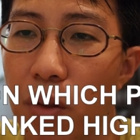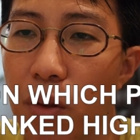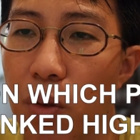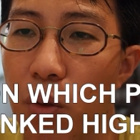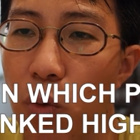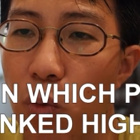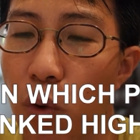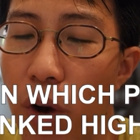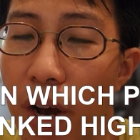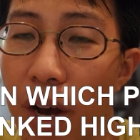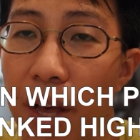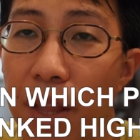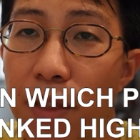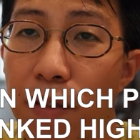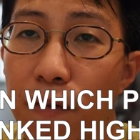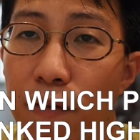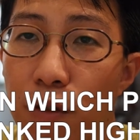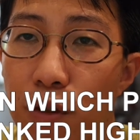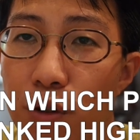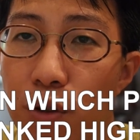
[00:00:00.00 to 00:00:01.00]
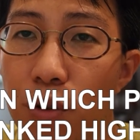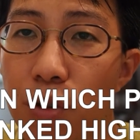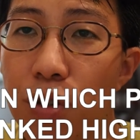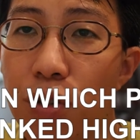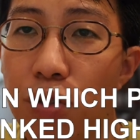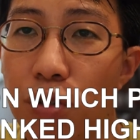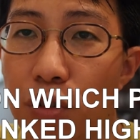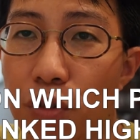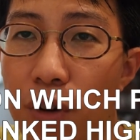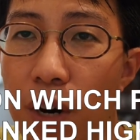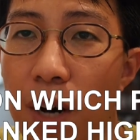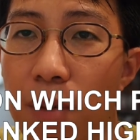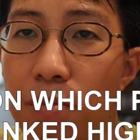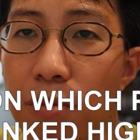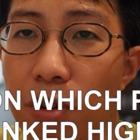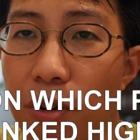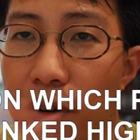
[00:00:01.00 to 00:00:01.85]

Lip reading: where the photos show up